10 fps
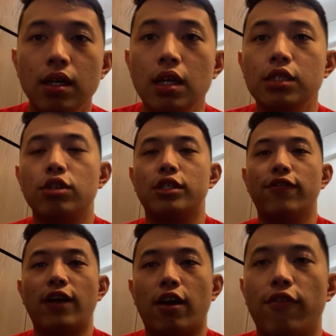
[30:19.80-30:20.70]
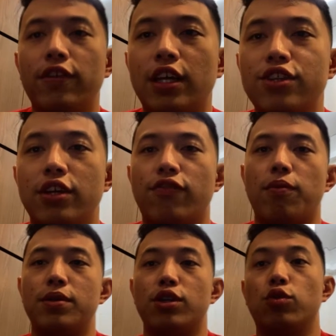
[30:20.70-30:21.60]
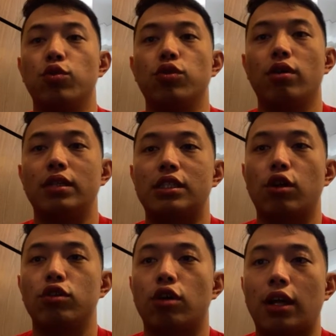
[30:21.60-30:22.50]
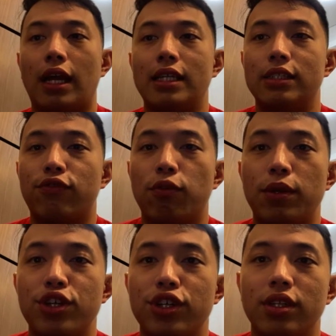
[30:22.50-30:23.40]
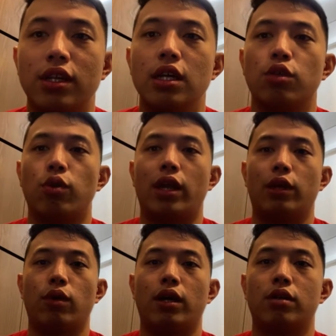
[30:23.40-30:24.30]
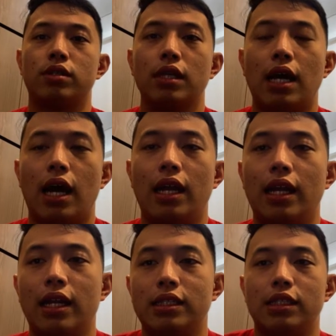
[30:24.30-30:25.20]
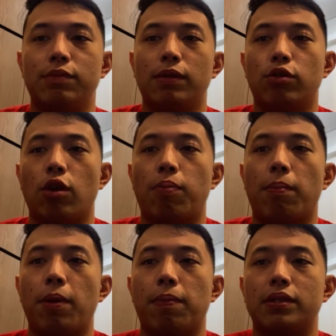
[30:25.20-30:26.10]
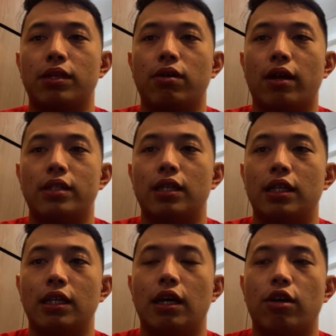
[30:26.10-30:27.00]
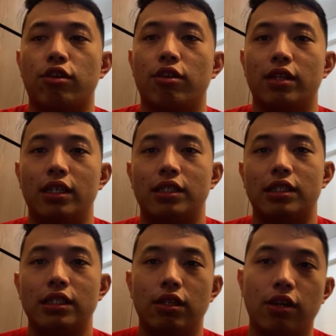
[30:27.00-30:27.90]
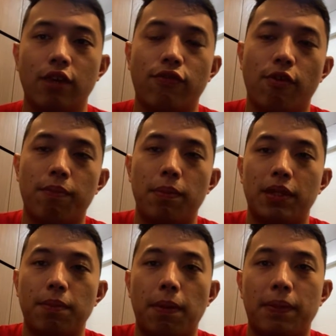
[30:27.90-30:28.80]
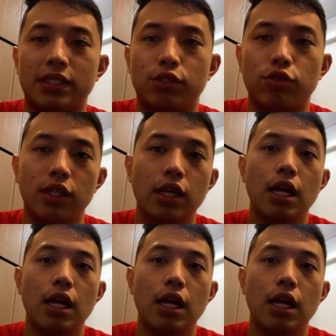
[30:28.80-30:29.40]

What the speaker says: So safeguard confidential information. Do not disclose your client's information to anyone else unless it's made to appropriate person or extended authorities, okay, for permitted purposes only.